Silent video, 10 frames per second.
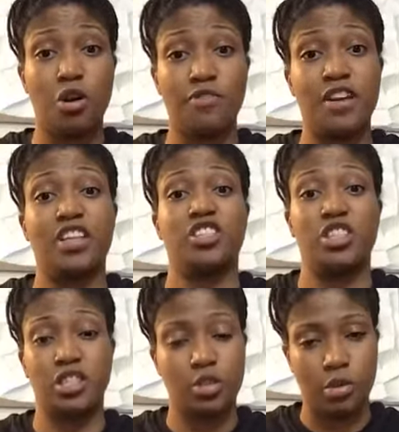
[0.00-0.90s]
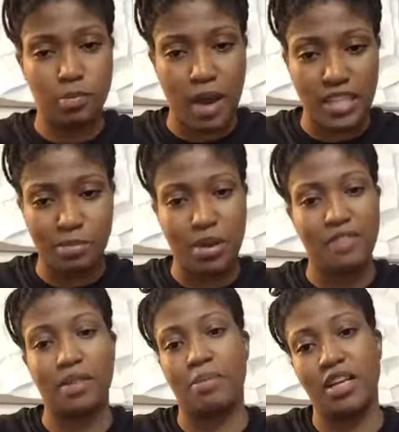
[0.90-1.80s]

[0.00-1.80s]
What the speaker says: as soft and as gentle as possible.